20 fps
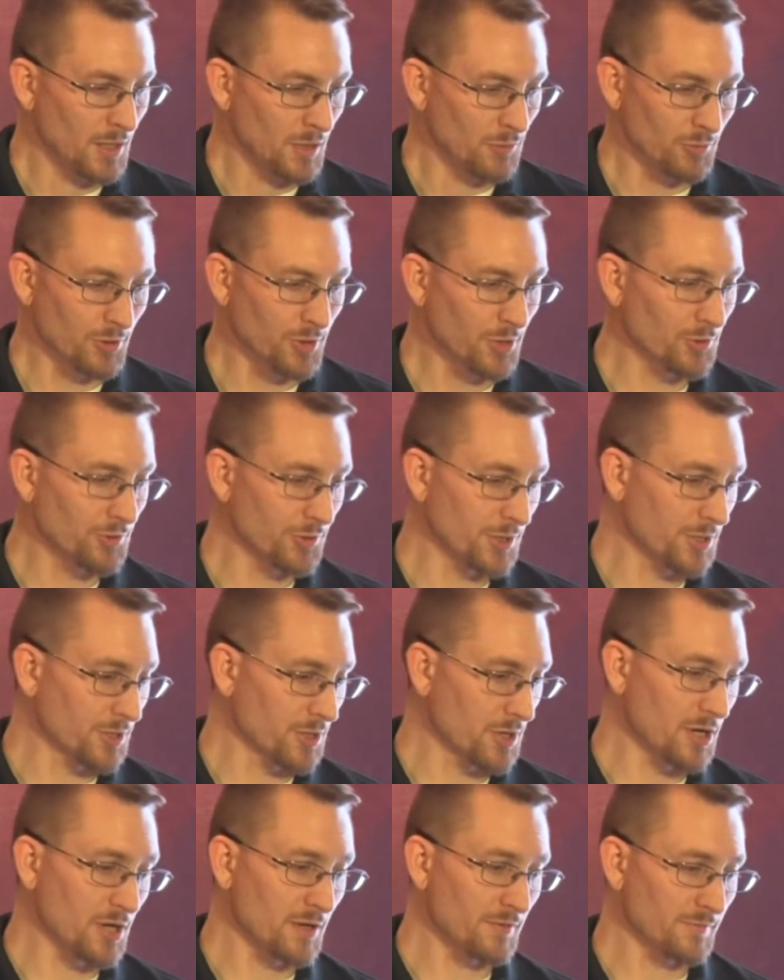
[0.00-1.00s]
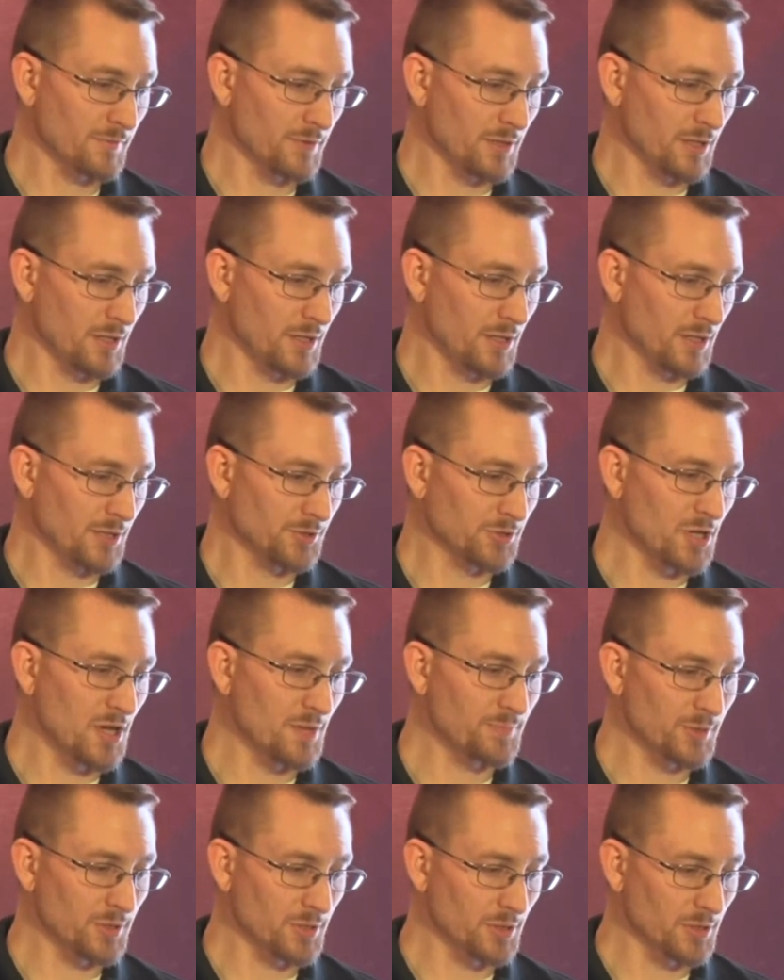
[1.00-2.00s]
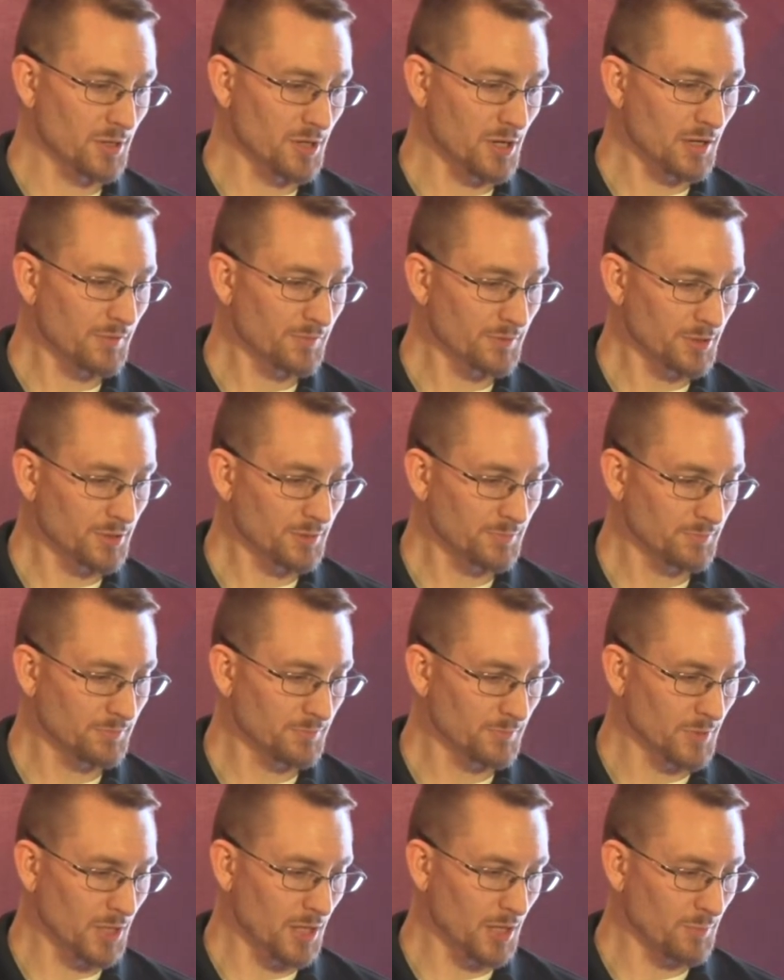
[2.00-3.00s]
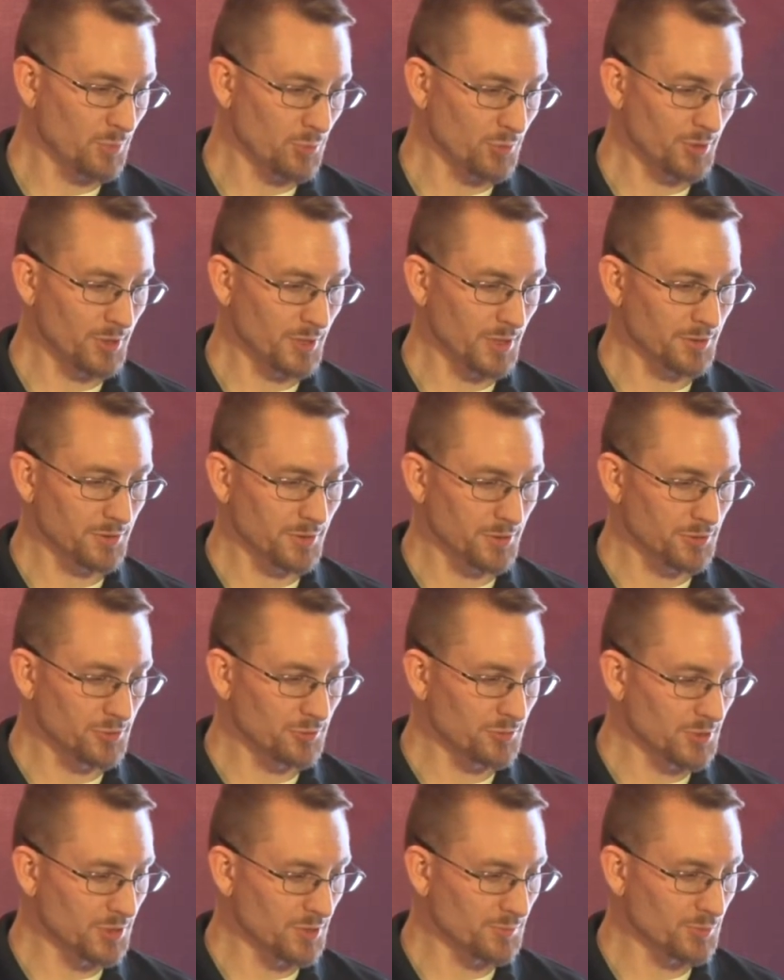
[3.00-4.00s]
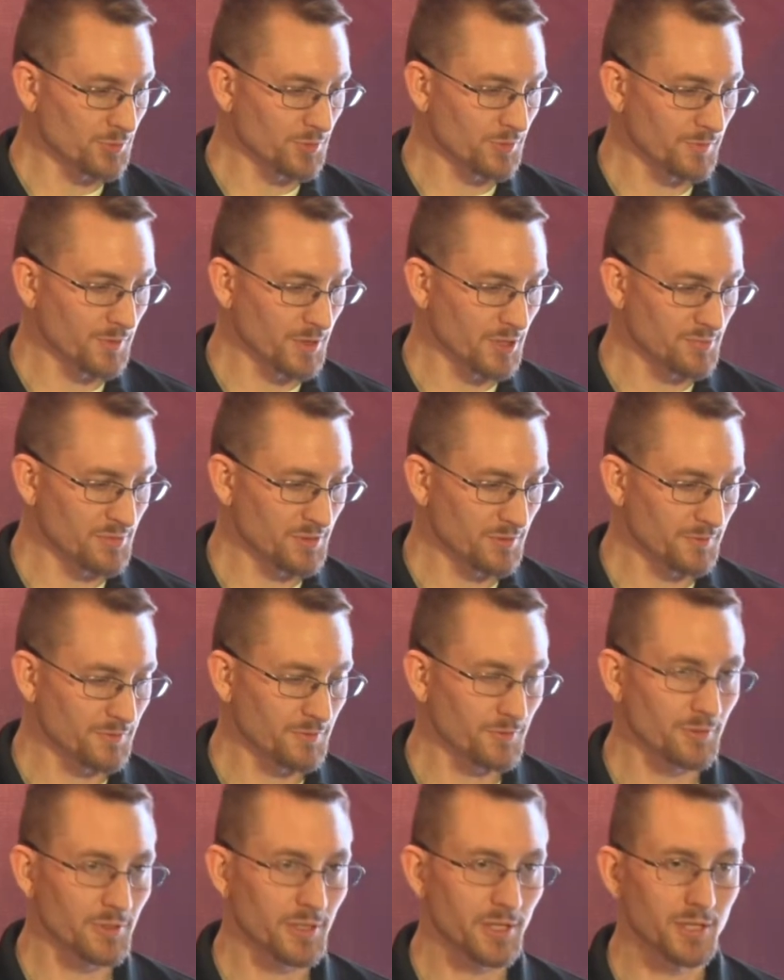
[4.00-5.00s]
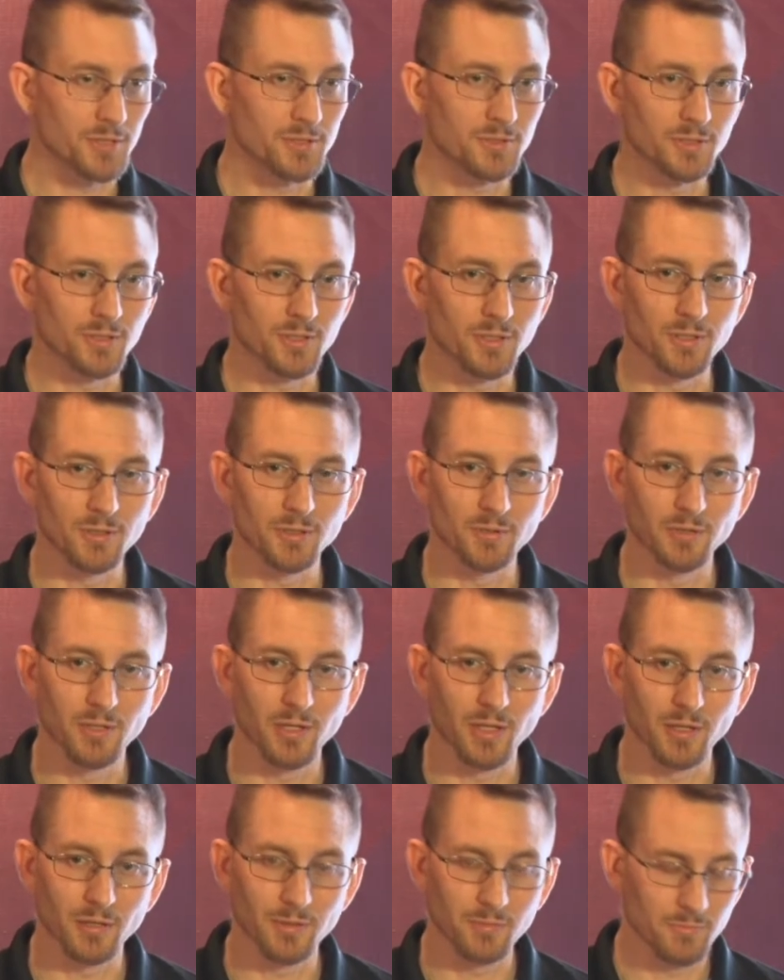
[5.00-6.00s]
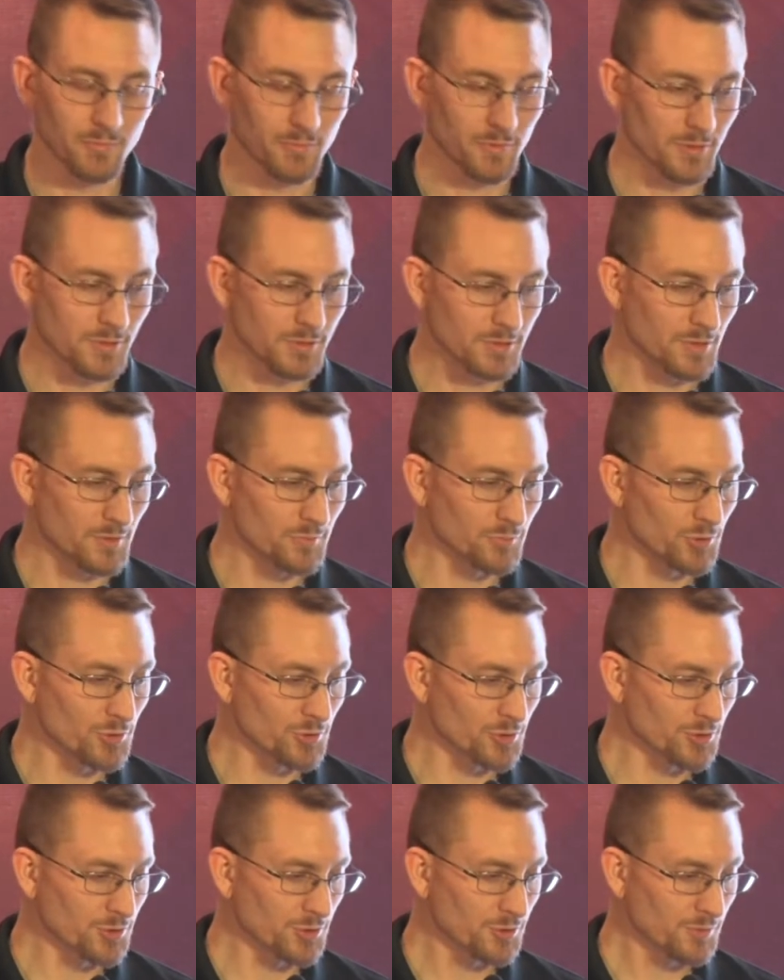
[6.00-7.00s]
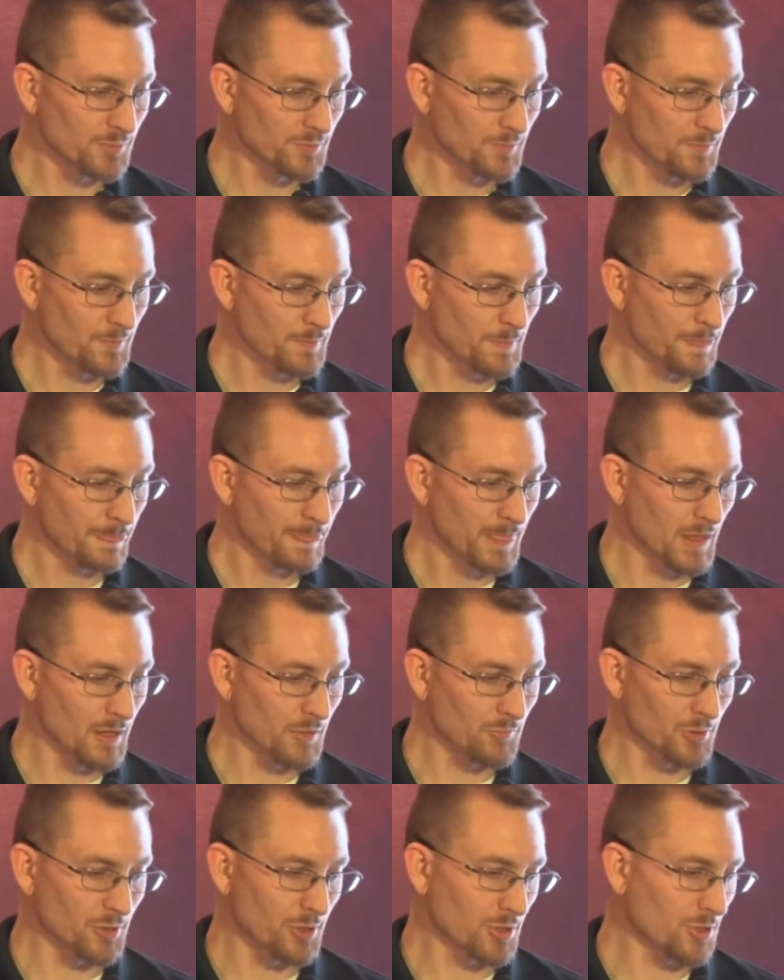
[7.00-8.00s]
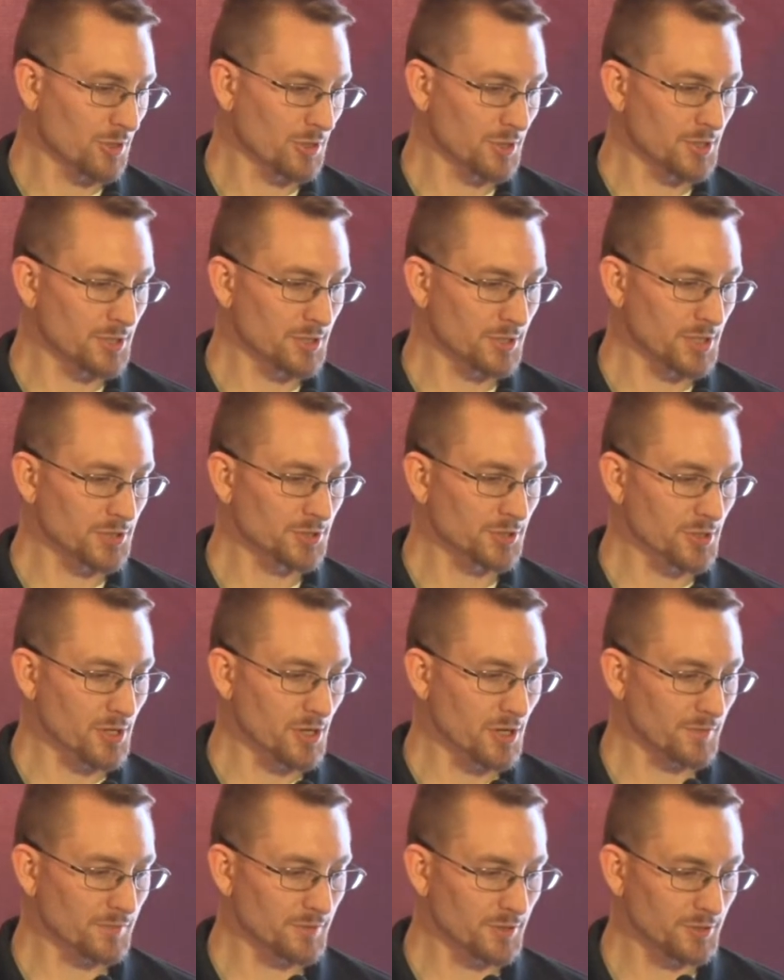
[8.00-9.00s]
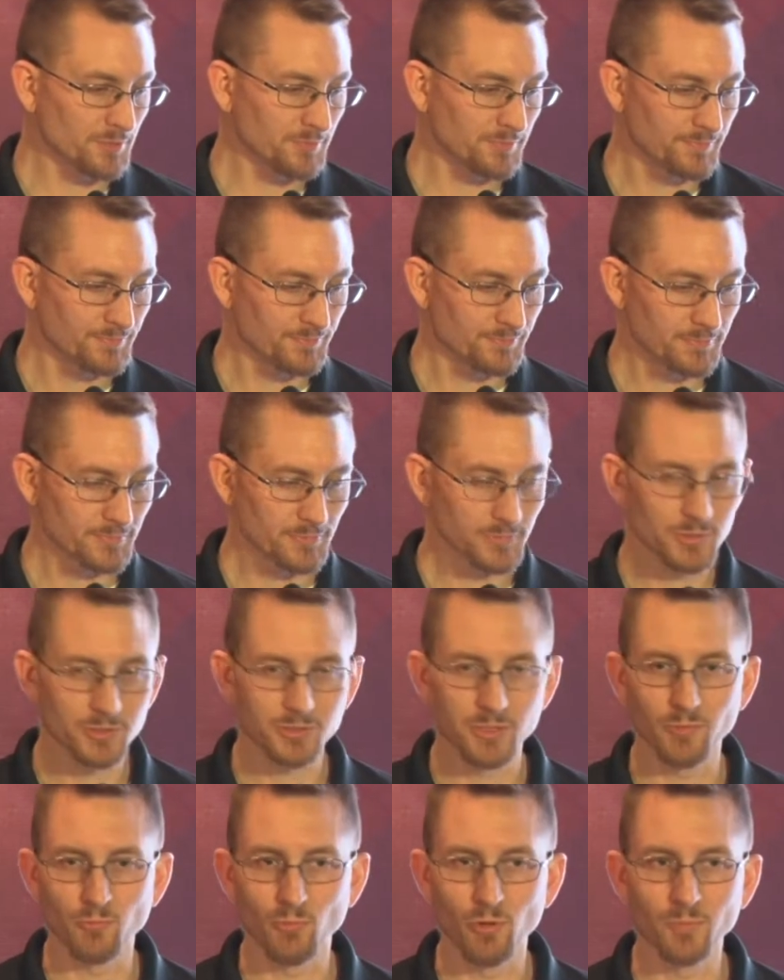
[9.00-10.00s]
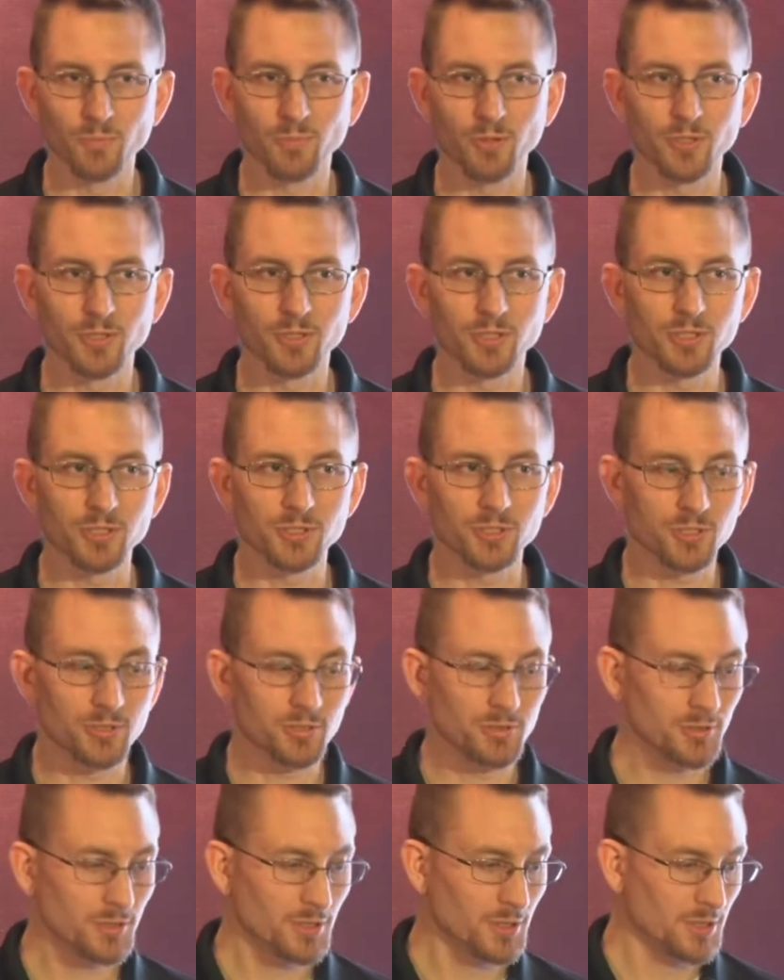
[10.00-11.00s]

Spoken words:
We're going to create a topic in Kafka, pointing at the Zookeeper environment for that set of brokers. We're going to call it test Kafka, set 1 partition,